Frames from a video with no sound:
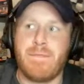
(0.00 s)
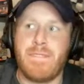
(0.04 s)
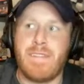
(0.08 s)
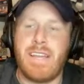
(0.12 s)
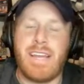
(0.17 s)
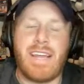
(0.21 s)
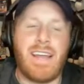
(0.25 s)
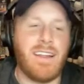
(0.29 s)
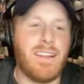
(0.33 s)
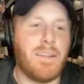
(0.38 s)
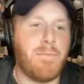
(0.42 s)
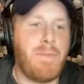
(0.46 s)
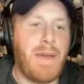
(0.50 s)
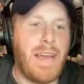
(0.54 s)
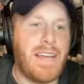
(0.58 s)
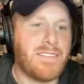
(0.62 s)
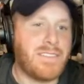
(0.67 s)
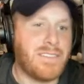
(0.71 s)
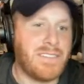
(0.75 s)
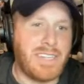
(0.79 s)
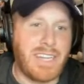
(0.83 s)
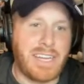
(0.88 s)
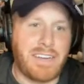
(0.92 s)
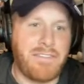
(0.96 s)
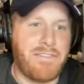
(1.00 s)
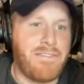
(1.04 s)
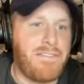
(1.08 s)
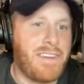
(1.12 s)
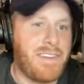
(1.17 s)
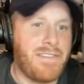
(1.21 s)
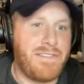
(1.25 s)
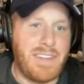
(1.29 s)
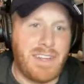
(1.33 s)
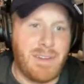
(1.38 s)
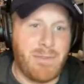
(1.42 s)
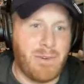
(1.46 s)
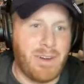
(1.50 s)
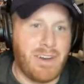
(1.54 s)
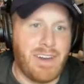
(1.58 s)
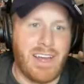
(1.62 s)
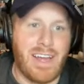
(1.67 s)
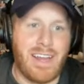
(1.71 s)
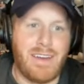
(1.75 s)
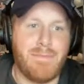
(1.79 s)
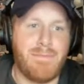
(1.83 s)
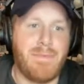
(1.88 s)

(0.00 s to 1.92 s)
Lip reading: The kid on the Pacers is like 50 one night.